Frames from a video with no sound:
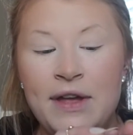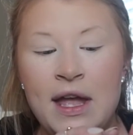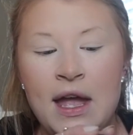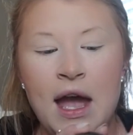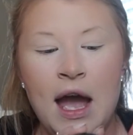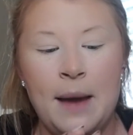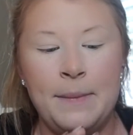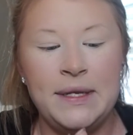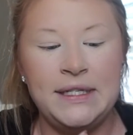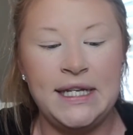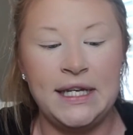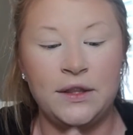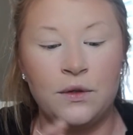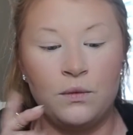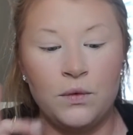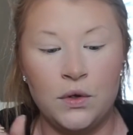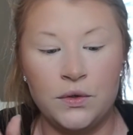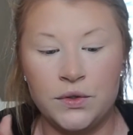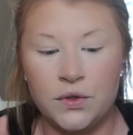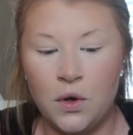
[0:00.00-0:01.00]
I'm gonna take the
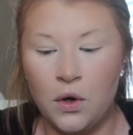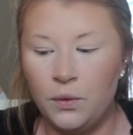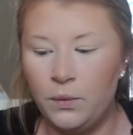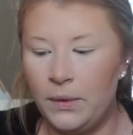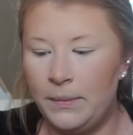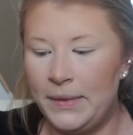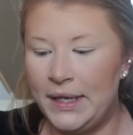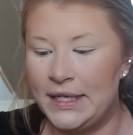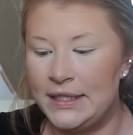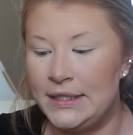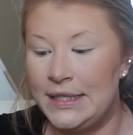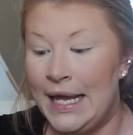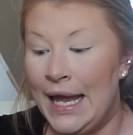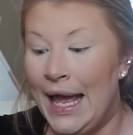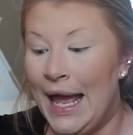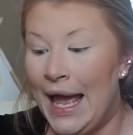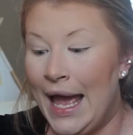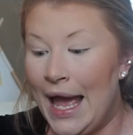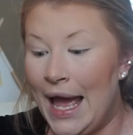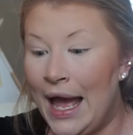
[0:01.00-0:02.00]
rose gold one because
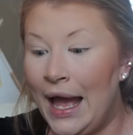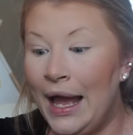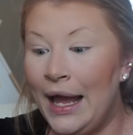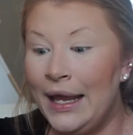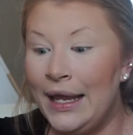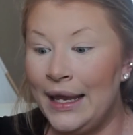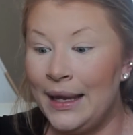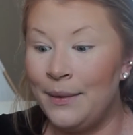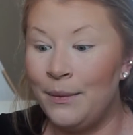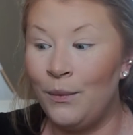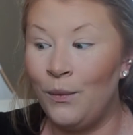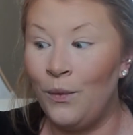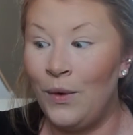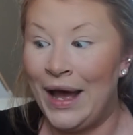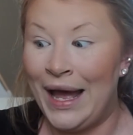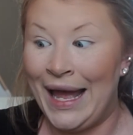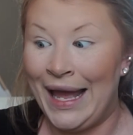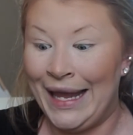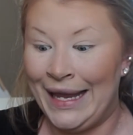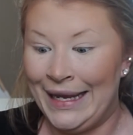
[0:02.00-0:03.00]
I am
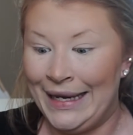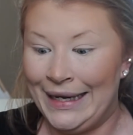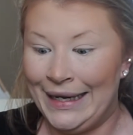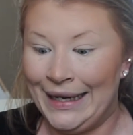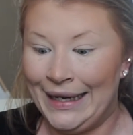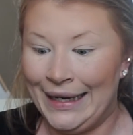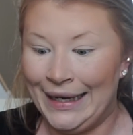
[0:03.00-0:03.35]
white.